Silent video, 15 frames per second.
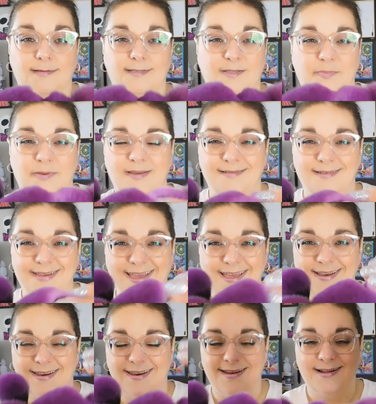It's been,
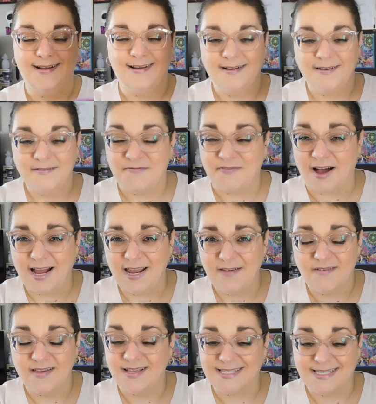again,
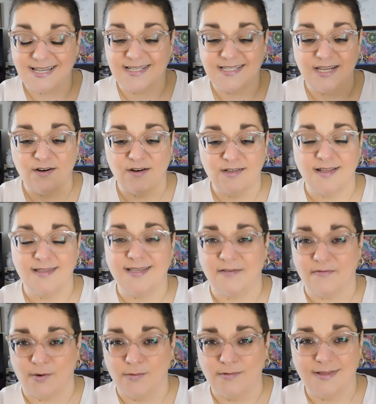5-6 years since
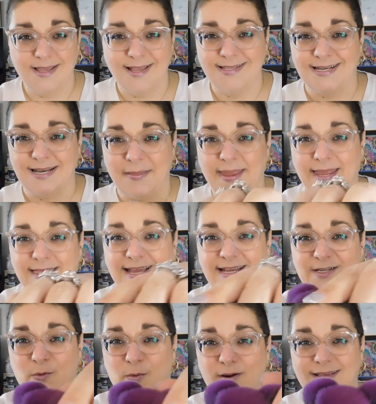I've owned these, and I paid like
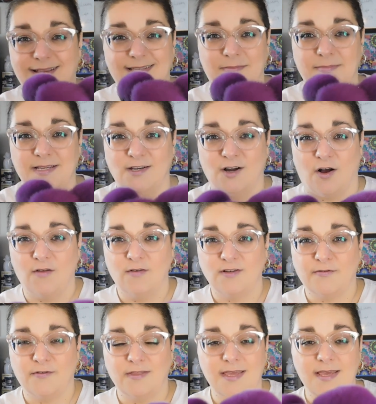$20-something
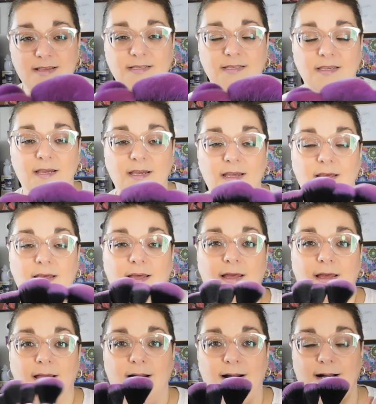for these.
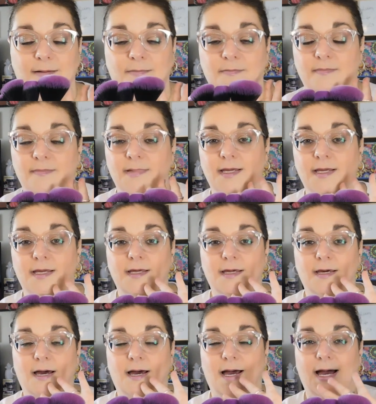
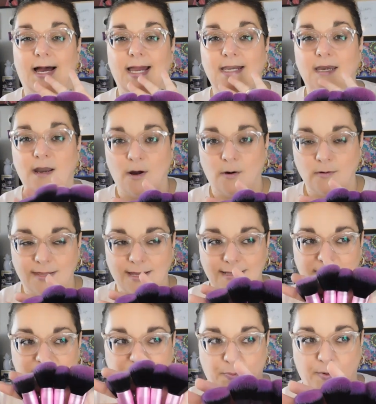I know that
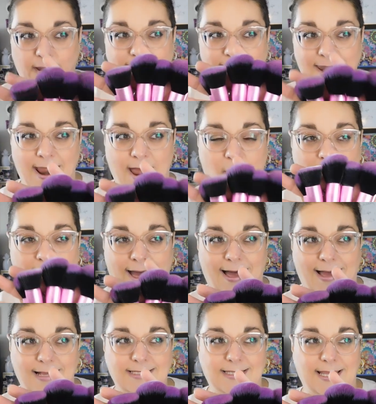this brand now
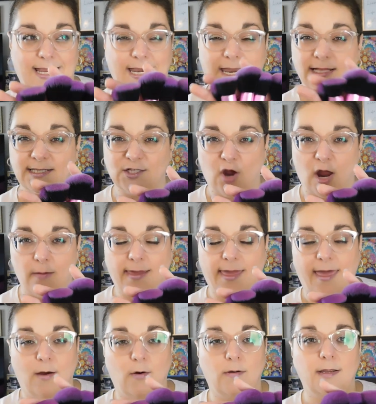has like an Instagram
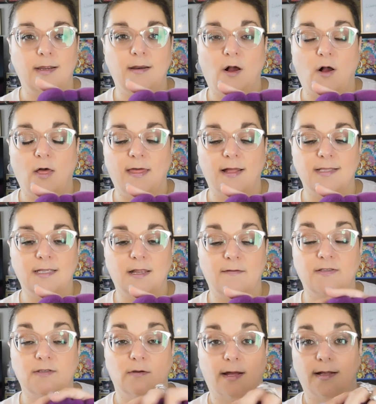account and all that stuff,
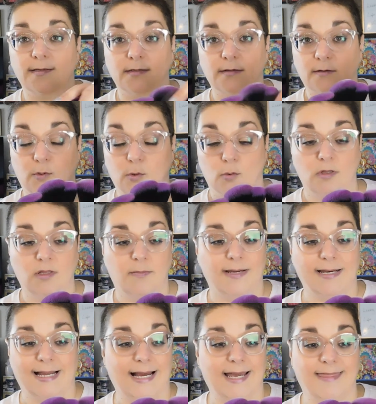so that's cool,
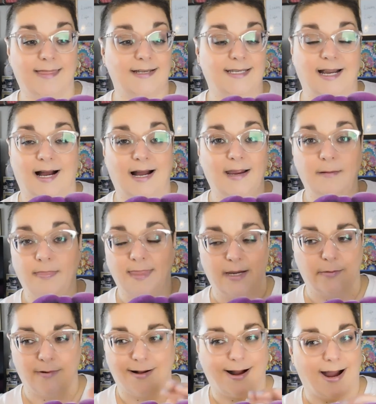but at the time, they
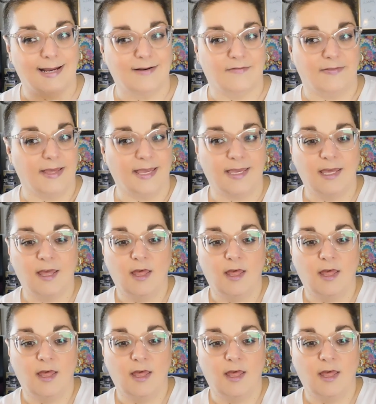were kind of like